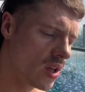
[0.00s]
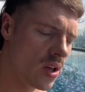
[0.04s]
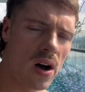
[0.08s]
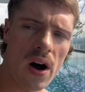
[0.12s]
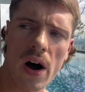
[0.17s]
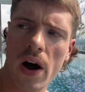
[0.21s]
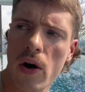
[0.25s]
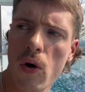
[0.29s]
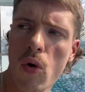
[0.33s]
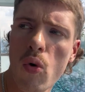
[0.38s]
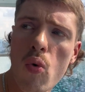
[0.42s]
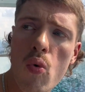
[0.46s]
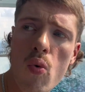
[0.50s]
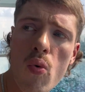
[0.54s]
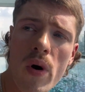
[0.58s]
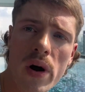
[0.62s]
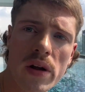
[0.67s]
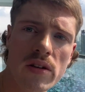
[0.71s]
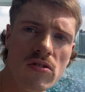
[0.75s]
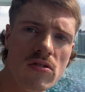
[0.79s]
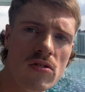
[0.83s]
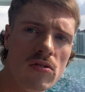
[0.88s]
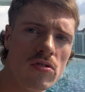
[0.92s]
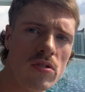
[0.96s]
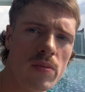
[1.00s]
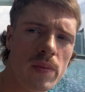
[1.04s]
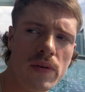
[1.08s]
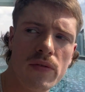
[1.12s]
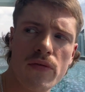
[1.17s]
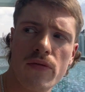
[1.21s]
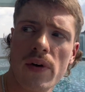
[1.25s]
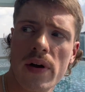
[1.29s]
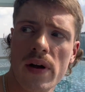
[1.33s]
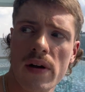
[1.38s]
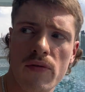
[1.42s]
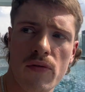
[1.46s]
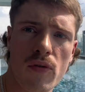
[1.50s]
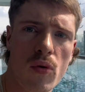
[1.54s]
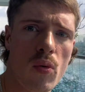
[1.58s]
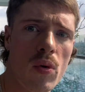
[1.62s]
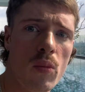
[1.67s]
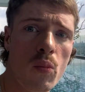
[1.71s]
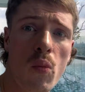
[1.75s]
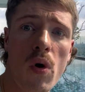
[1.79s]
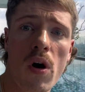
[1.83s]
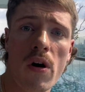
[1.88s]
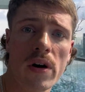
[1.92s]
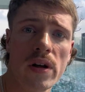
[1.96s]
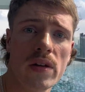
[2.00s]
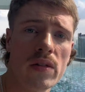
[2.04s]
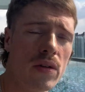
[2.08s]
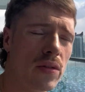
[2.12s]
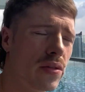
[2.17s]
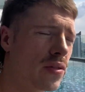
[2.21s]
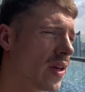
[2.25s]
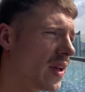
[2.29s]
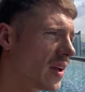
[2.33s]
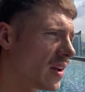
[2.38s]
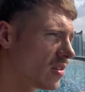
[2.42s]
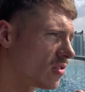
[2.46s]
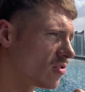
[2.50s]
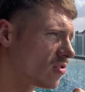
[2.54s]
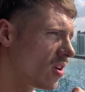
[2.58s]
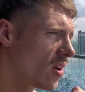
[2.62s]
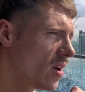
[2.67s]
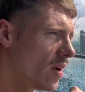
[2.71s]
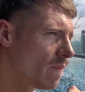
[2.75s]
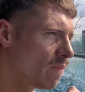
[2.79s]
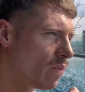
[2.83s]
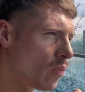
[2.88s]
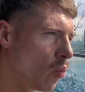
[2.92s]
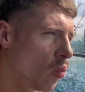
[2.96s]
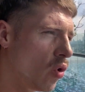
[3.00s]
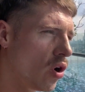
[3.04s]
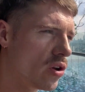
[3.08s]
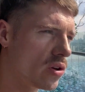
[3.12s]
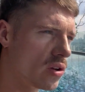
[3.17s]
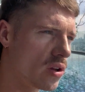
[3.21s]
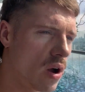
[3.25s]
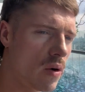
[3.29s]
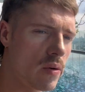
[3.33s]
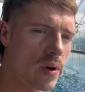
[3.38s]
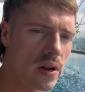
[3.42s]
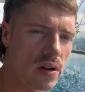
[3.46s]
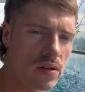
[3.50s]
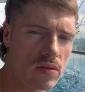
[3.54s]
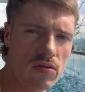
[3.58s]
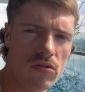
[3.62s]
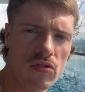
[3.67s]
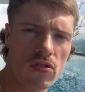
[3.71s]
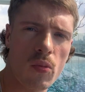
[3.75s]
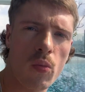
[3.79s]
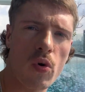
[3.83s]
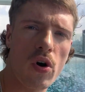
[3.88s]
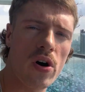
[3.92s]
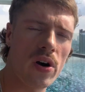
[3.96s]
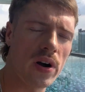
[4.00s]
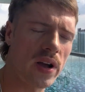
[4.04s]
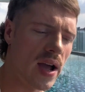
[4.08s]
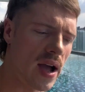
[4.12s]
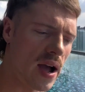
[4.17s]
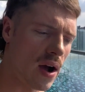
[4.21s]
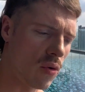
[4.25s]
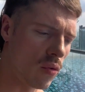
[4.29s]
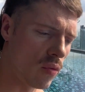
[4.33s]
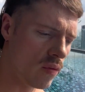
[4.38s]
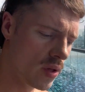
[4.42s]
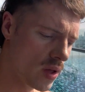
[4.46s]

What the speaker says: I always used to be fearful and worried that things weren't going to work out.